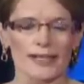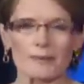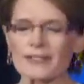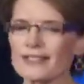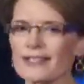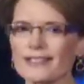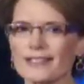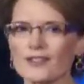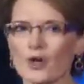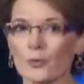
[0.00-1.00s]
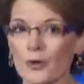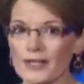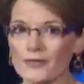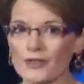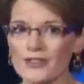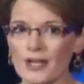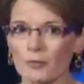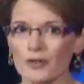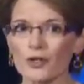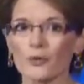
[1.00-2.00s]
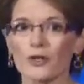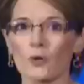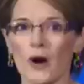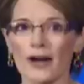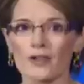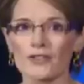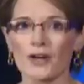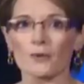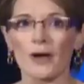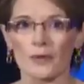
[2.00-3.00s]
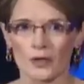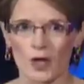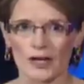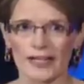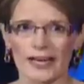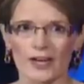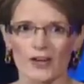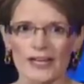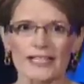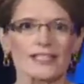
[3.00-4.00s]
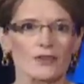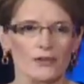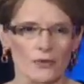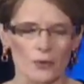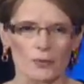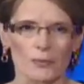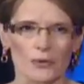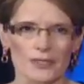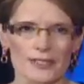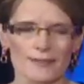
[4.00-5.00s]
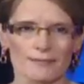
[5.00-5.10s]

but says it's no place for someone who requires around the clock care. Terry Vote reports.